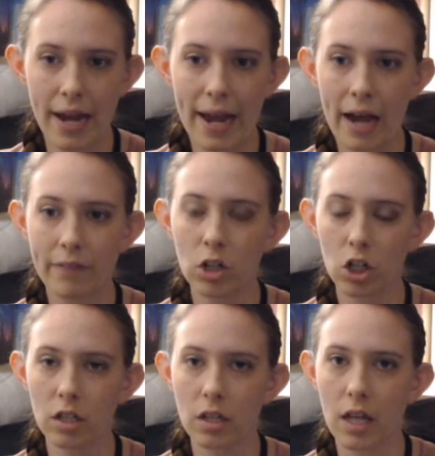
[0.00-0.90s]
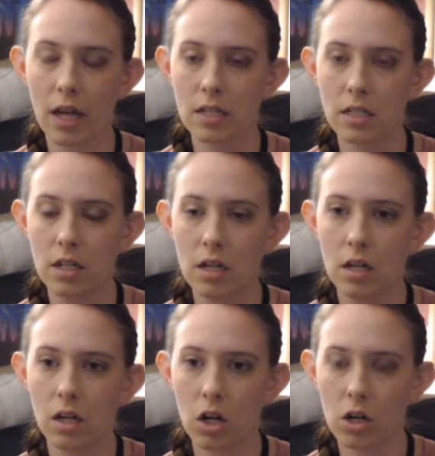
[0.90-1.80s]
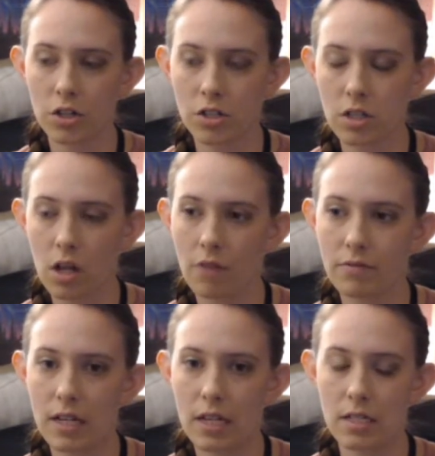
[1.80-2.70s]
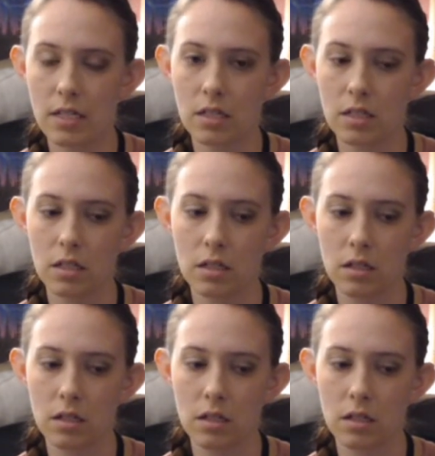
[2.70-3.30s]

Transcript: I have heard that Artist Loft isn't